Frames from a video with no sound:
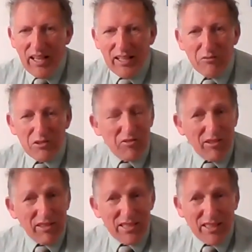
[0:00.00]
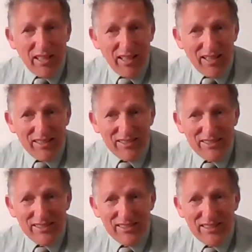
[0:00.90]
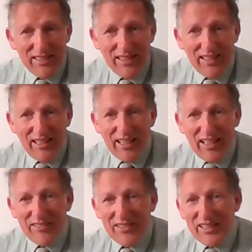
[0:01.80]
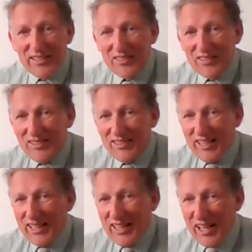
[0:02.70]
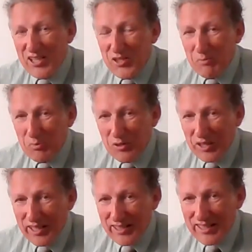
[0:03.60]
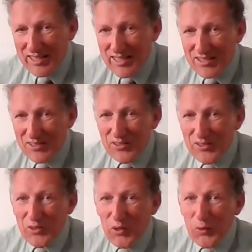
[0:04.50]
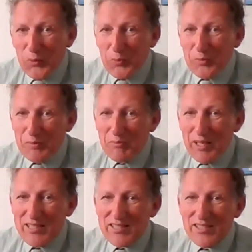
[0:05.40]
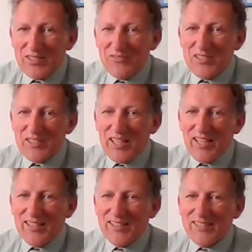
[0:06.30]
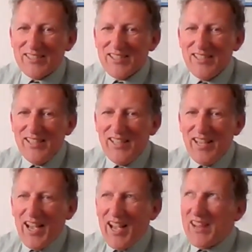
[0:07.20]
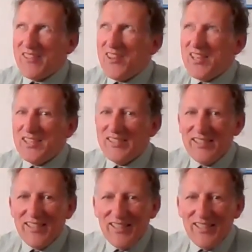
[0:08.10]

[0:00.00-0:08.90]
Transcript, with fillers: and he was very scared. And then Elisha prayed and says, Lord, open my servant's eyes. And then